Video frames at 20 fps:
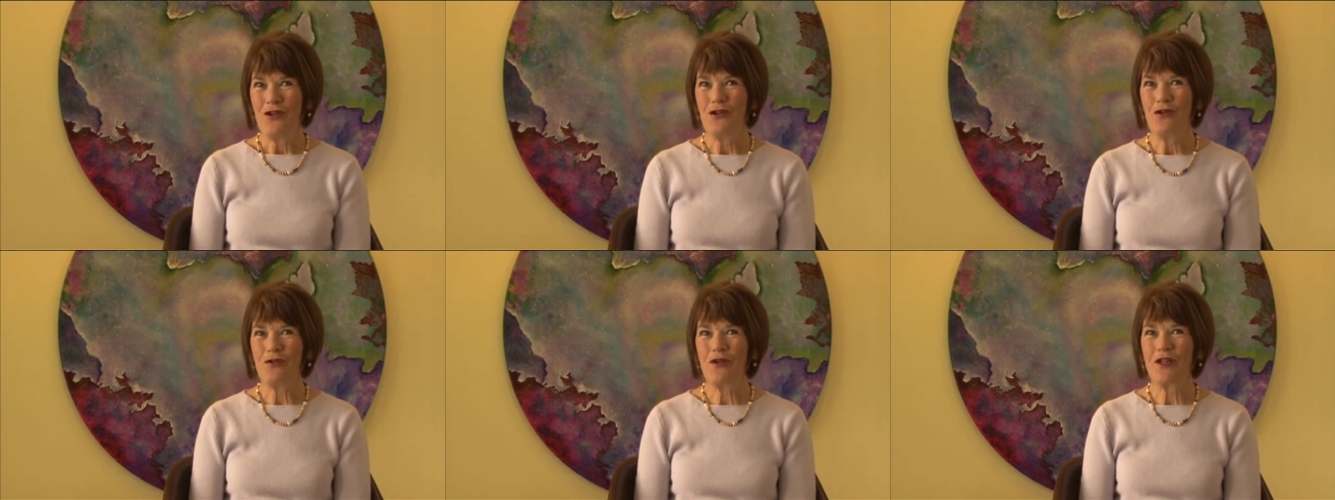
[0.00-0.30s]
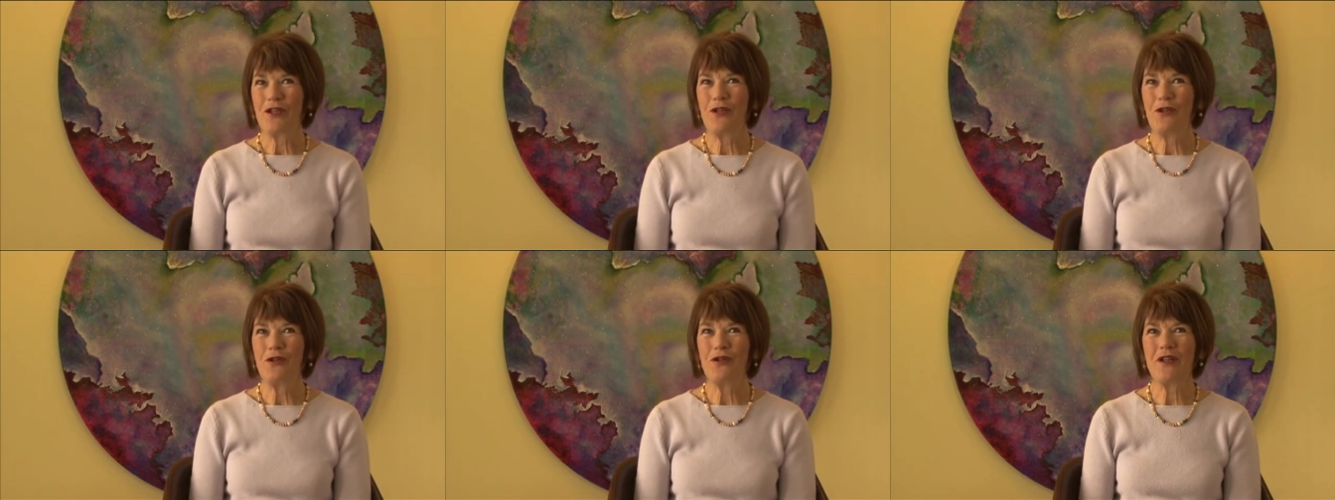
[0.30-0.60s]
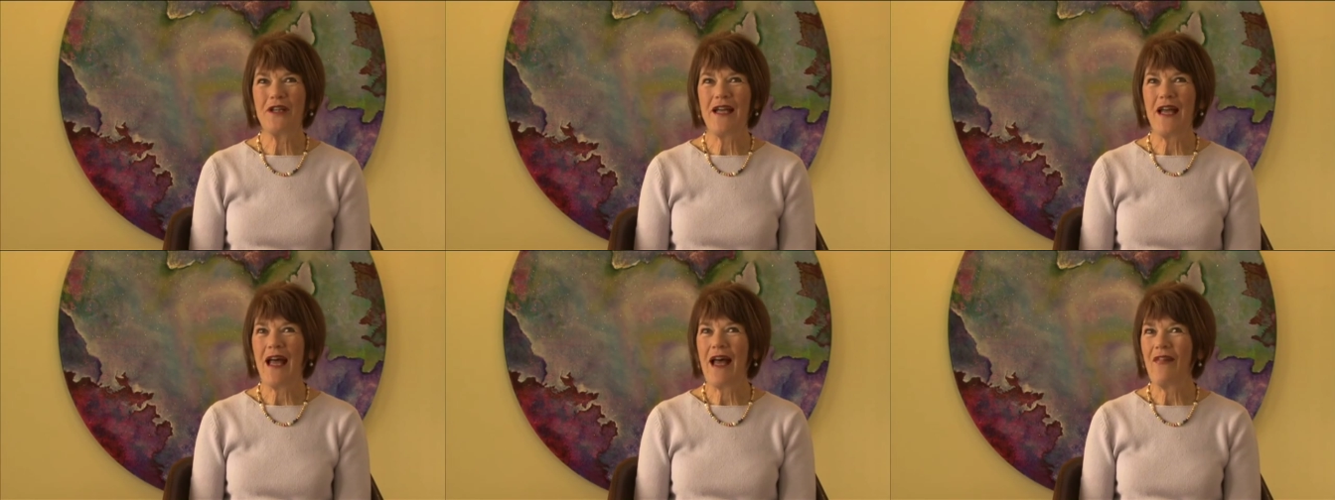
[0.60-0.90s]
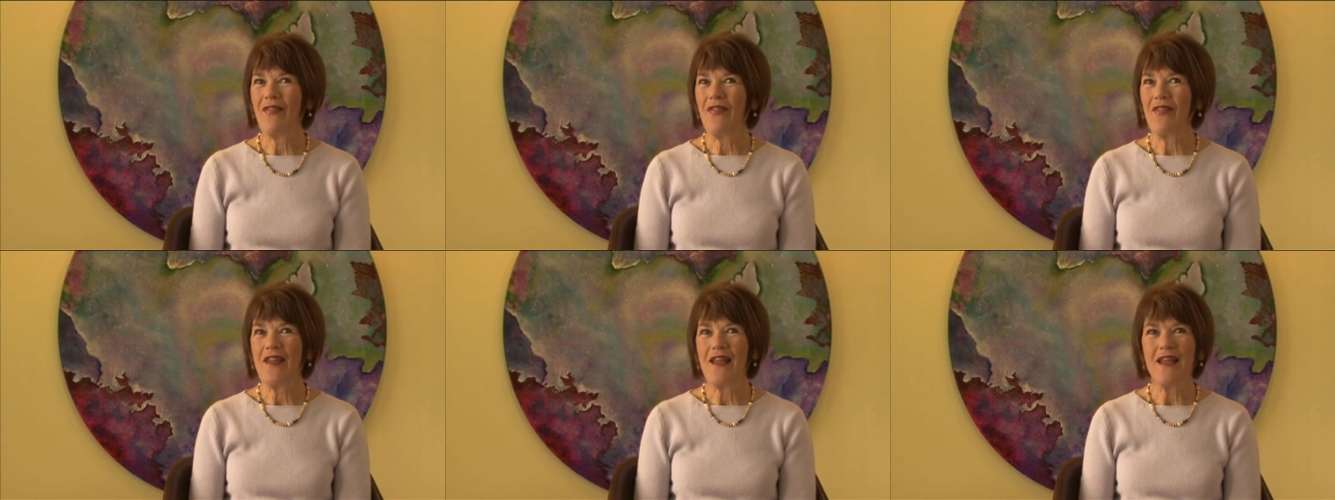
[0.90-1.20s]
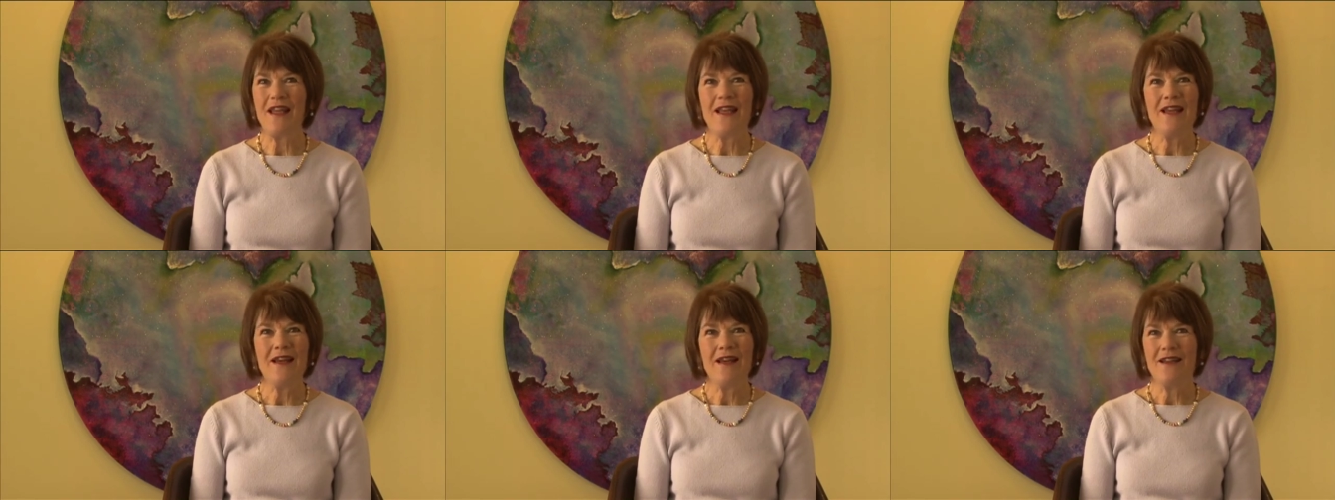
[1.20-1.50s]
You can look at
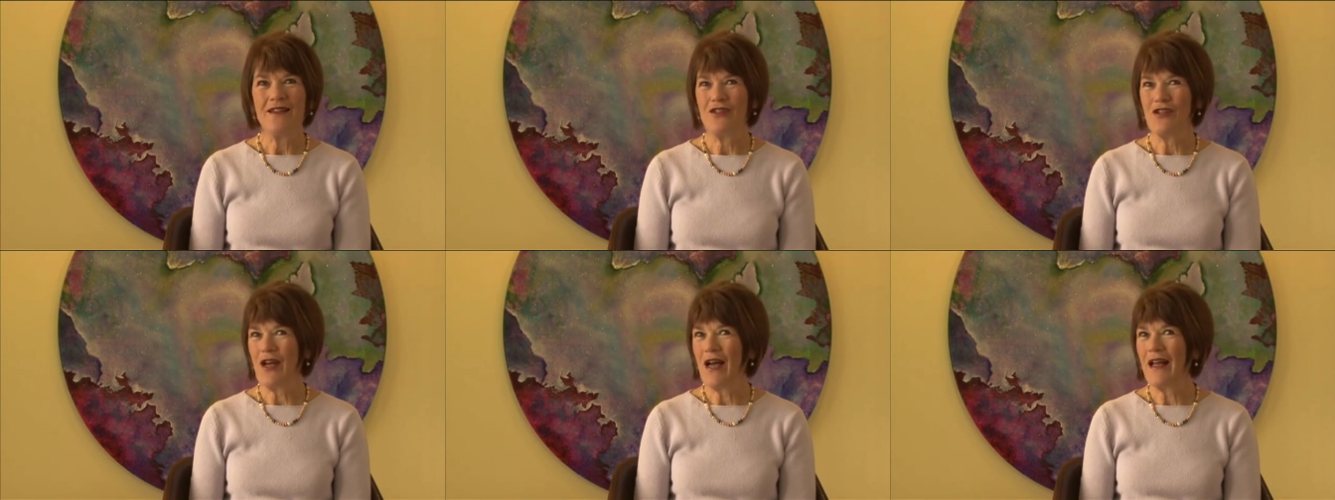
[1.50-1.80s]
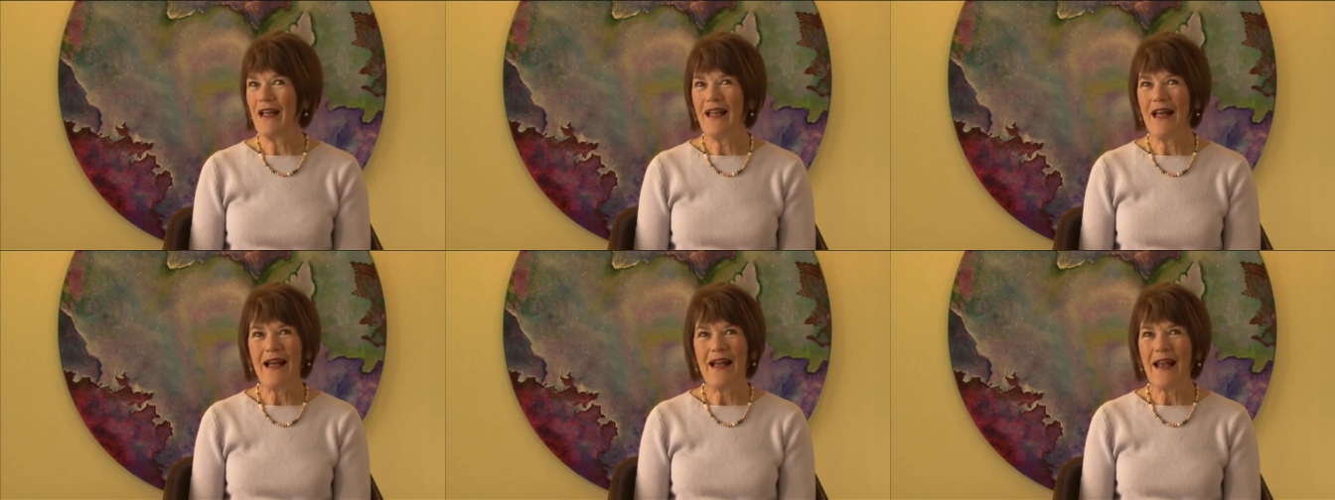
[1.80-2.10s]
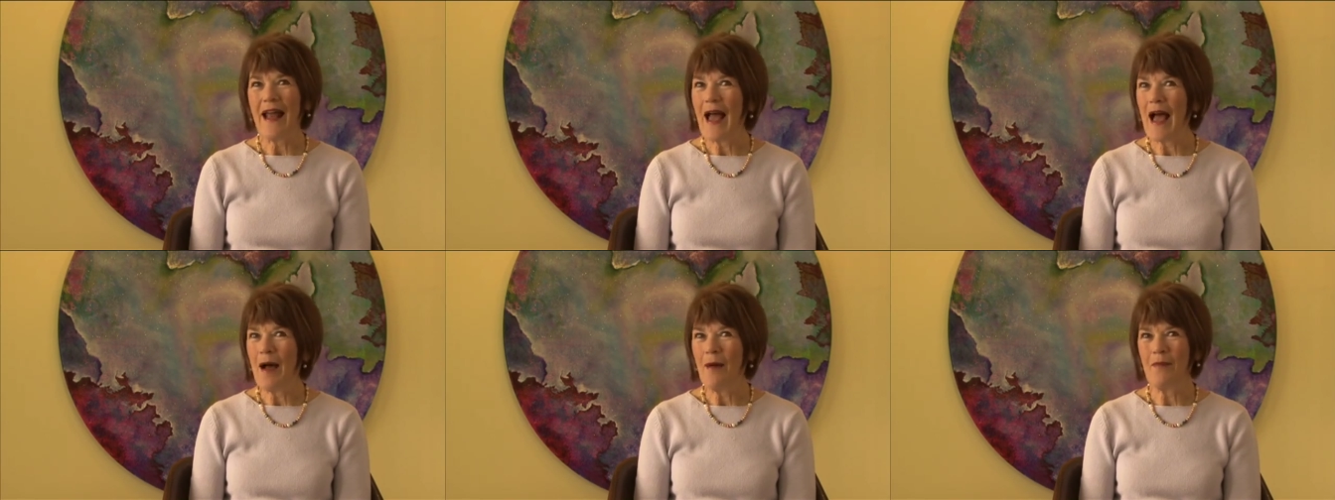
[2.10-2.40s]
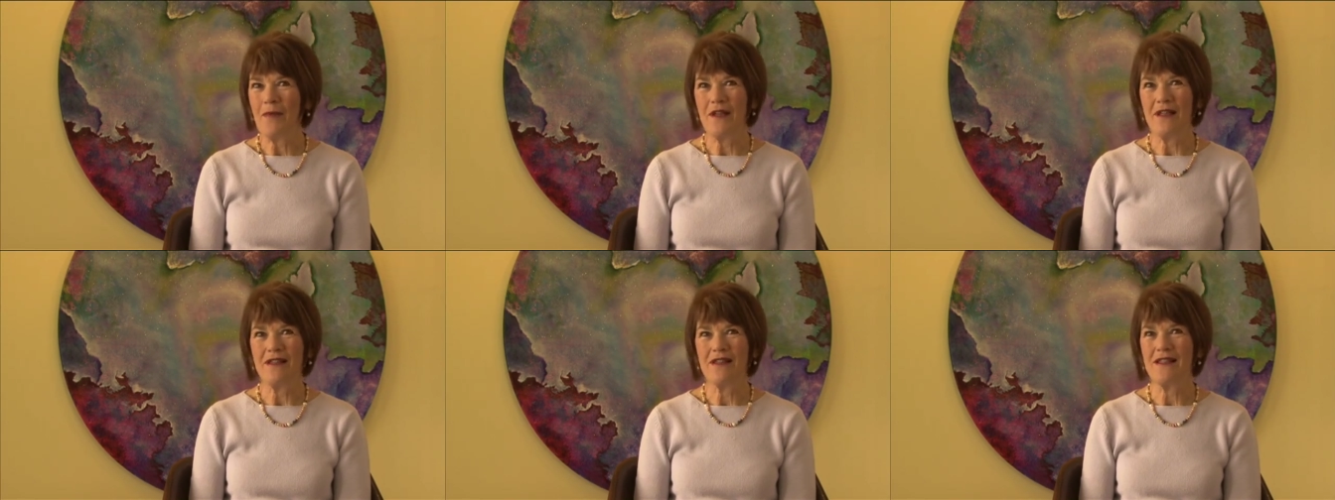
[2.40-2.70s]
the Dalai Lama